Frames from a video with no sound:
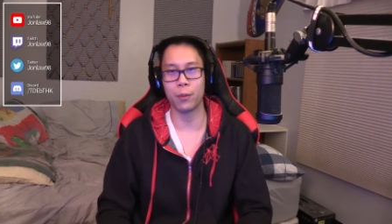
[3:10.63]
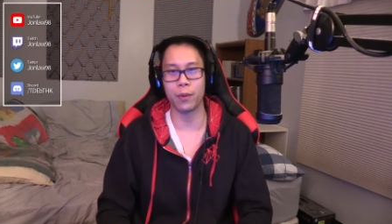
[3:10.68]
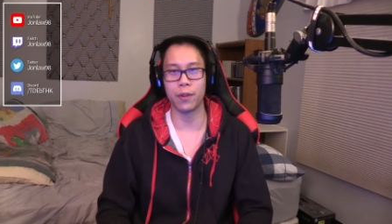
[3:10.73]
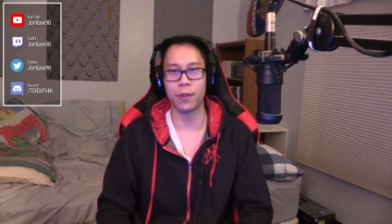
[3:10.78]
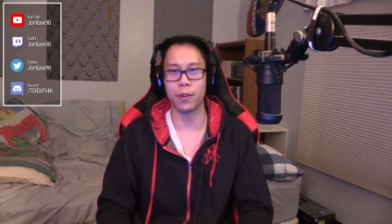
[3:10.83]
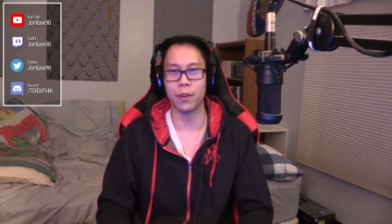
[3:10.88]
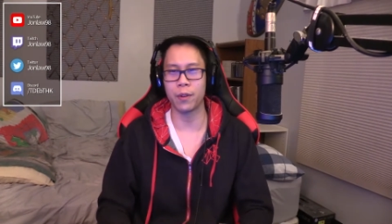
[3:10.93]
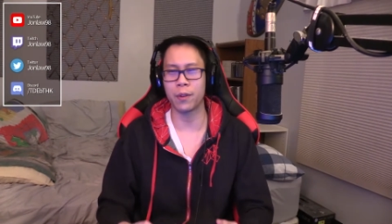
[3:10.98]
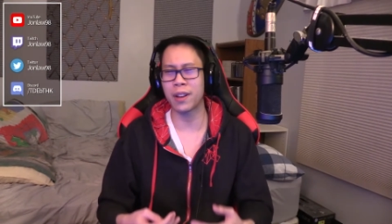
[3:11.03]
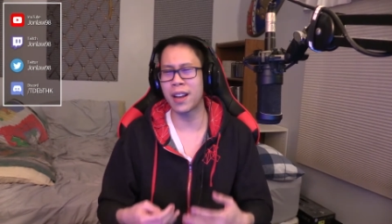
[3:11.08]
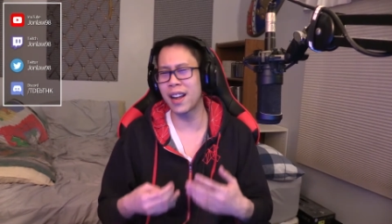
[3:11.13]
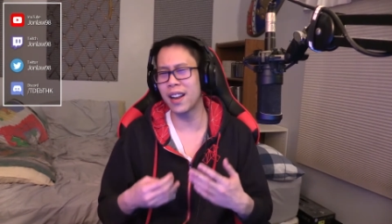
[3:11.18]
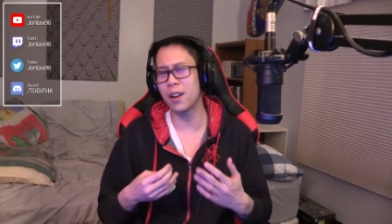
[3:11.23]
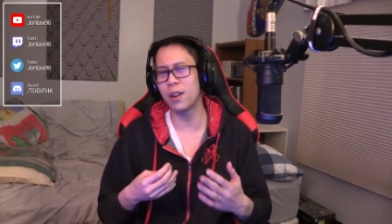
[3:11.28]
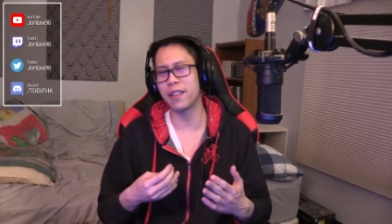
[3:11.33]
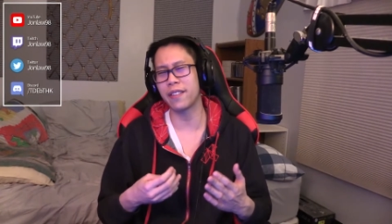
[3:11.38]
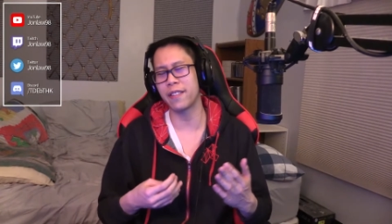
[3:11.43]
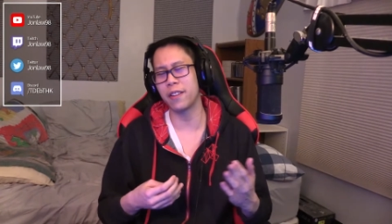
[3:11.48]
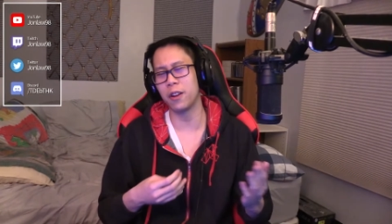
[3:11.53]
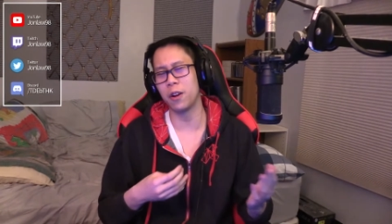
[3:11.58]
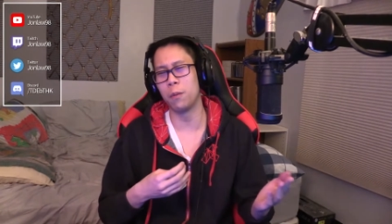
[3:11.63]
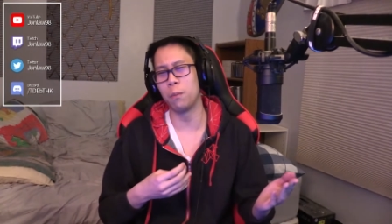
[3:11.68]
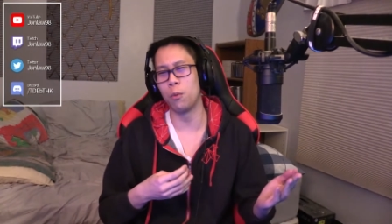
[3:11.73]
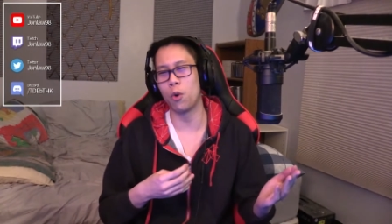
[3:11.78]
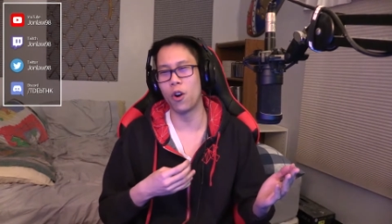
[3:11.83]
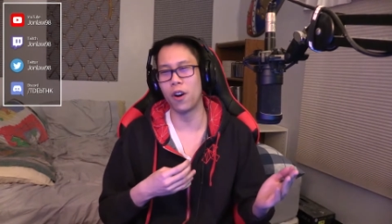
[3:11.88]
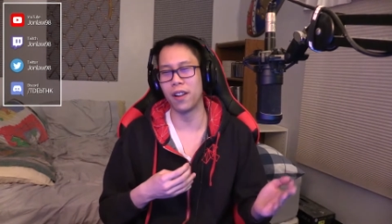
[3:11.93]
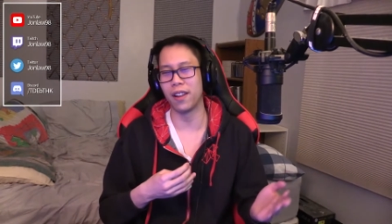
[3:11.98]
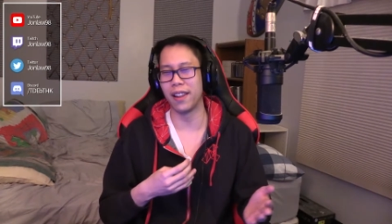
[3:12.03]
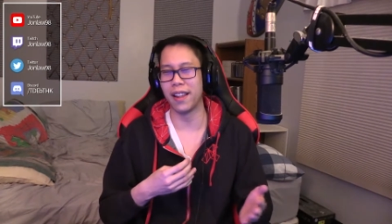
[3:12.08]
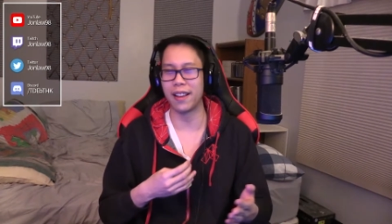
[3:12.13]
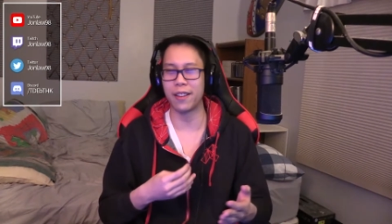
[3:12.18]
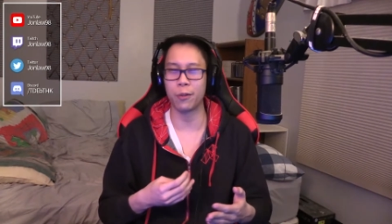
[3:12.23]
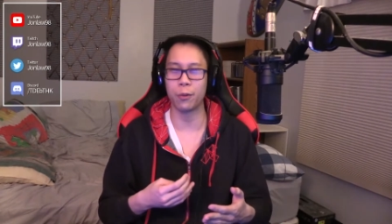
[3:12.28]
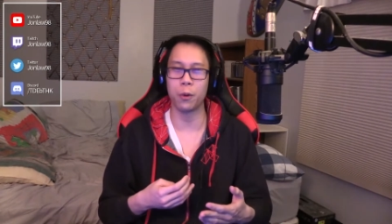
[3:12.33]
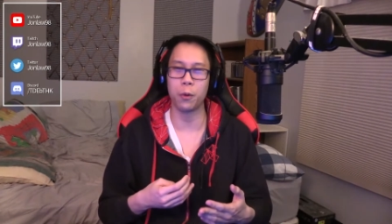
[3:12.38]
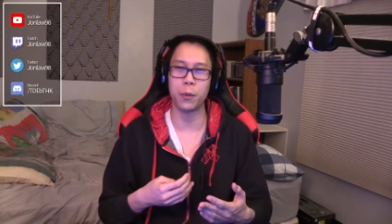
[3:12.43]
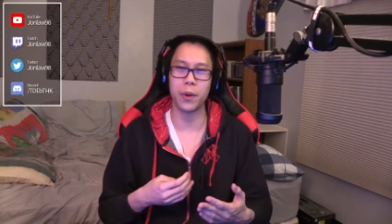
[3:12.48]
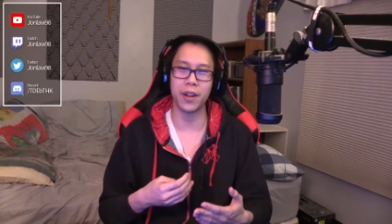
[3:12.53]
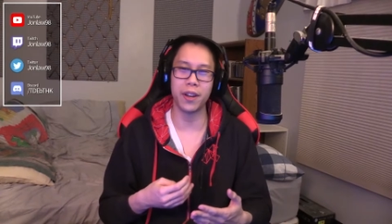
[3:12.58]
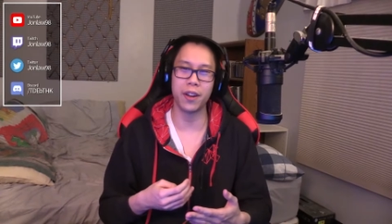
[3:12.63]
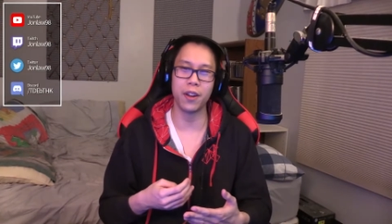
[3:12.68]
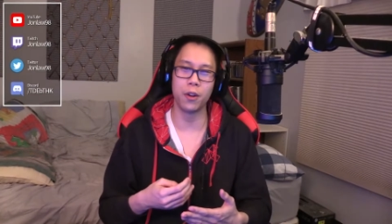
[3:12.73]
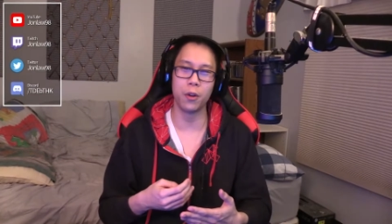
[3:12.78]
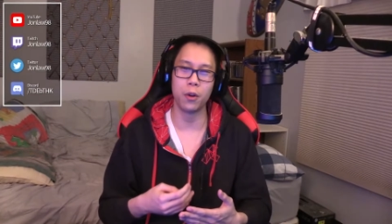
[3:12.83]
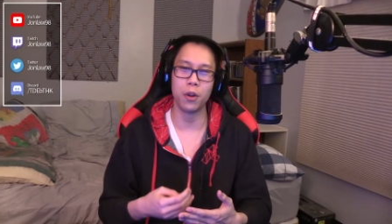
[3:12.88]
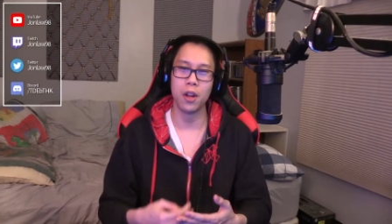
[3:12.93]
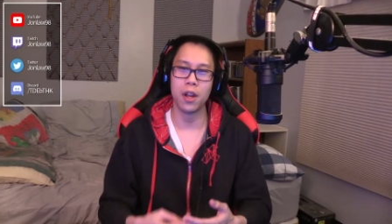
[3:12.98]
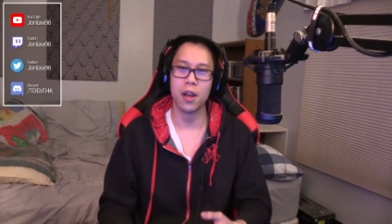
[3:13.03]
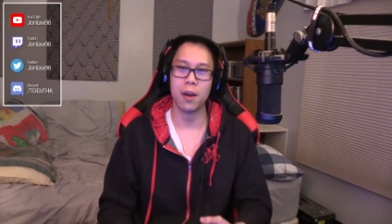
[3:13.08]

which is kind of still more or less what we do.